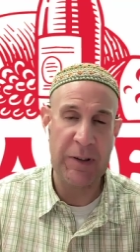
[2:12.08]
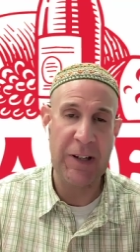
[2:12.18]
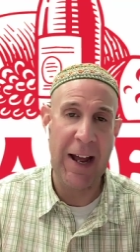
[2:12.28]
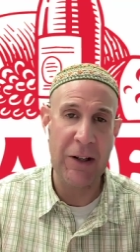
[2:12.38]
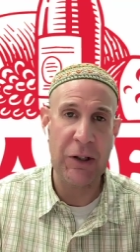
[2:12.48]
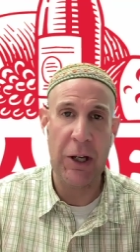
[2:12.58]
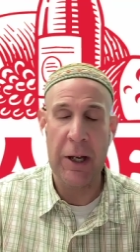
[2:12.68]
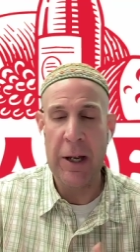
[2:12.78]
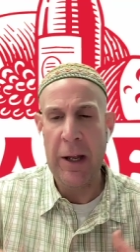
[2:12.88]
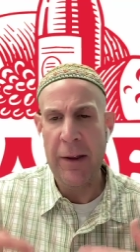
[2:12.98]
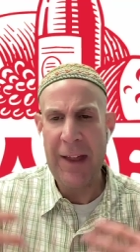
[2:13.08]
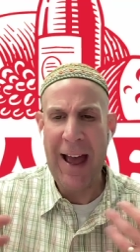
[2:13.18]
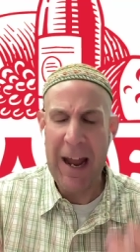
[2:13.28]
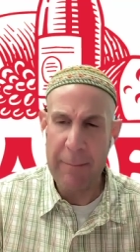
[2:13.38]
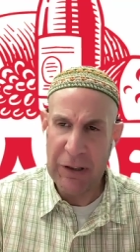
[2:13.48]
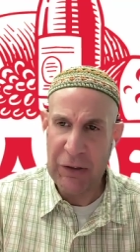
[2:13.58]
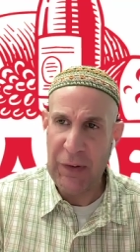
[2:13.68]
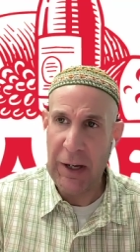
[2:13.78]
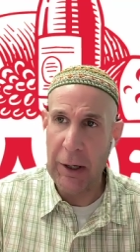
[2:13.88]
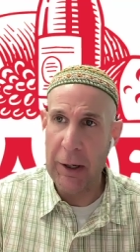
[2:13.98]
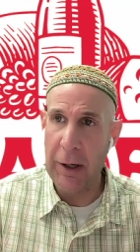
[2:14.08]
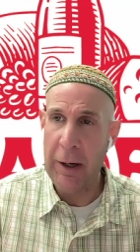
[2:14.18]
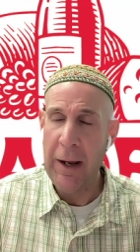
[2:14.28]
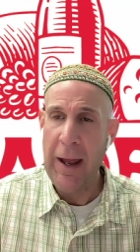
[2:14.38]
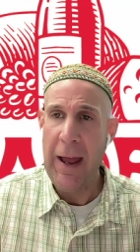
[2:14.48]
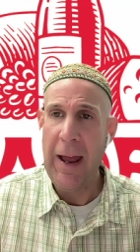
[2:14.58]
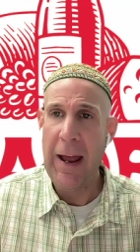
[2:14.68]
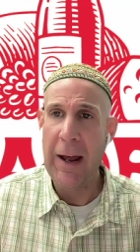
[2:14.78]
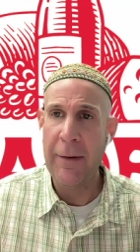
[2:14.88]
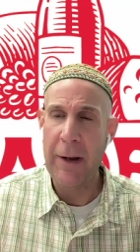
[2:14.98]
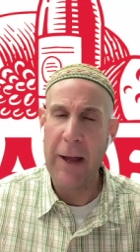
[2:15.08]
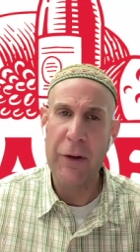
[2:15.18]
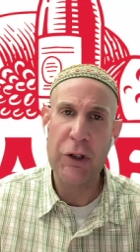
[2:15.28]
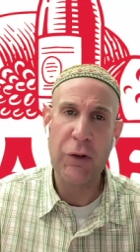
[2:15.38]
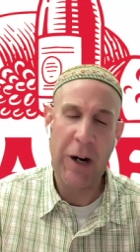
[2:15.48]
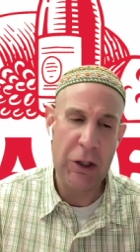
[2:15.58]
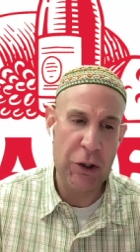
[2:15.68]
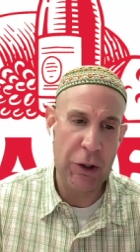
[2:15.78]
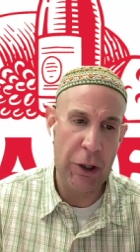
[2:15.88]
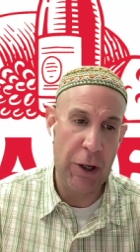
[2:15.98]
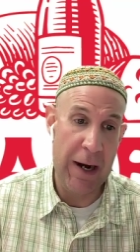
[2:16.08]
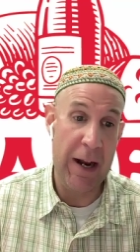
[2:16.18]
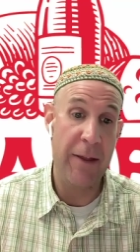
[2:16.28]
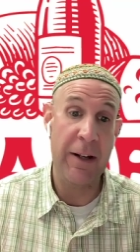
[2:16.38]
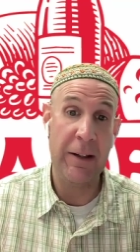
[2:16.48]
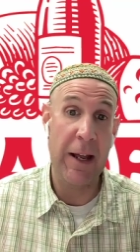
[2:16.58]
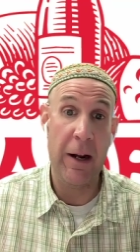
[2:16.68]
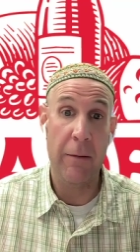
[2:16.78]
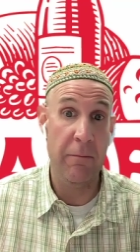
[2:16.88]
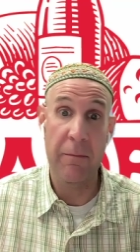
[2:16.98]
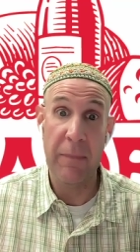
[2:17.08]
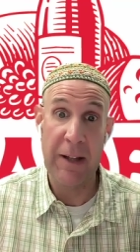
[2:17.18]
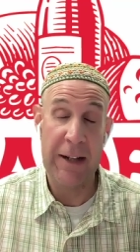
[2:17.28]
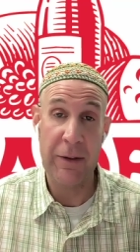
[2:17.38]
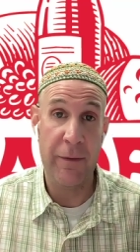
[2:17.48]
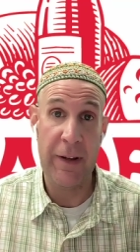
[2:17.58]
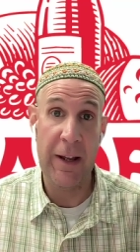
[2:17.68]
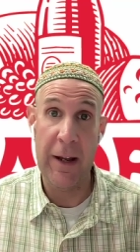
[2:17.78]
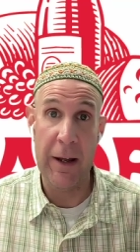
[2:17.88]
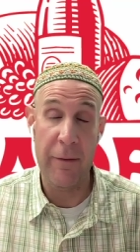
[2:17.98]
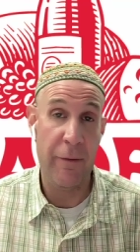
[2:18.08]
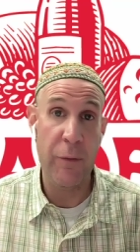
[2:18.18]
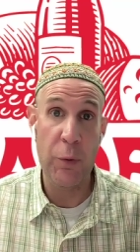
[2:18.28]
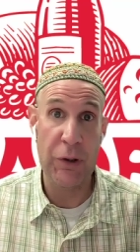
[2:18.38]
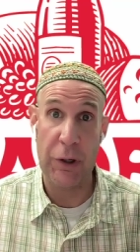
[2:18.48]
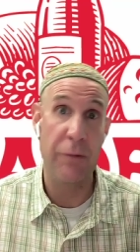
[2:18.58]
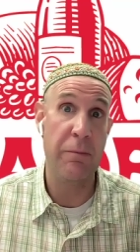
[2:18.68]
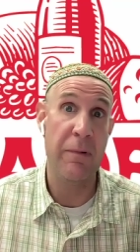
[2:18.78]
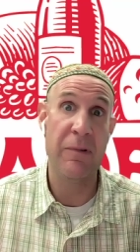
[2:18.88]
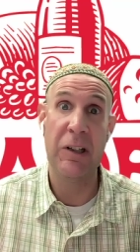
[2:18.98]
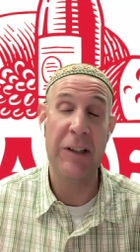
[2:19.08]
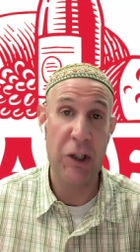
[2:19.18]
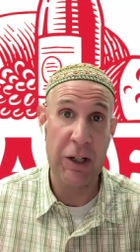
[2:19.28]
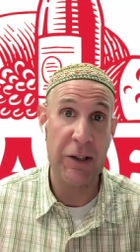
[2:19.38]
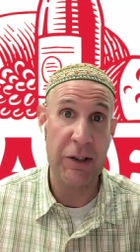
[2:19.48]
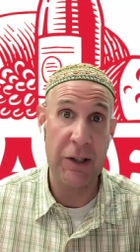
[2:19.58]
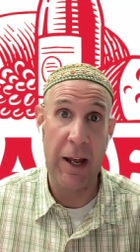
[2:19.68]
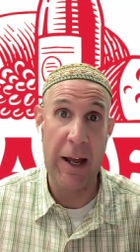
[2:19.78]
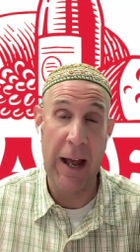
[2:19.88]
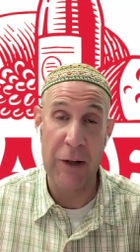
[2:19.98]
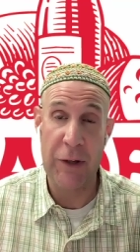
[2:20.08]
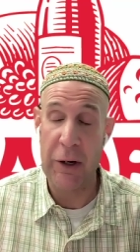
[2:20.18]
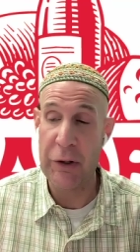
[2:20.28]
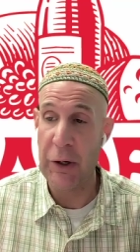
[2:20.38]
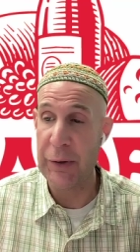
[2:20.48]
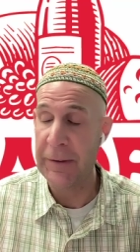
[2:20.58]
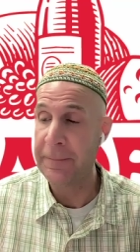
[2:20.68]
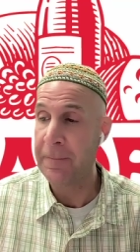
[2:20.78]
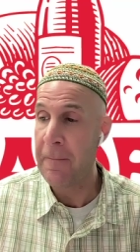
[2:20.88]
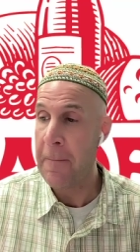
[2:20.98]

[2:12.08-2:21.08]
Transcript: besides the atmosphere and the structure, and I think that lots of foods are delicious at Trader Joe's,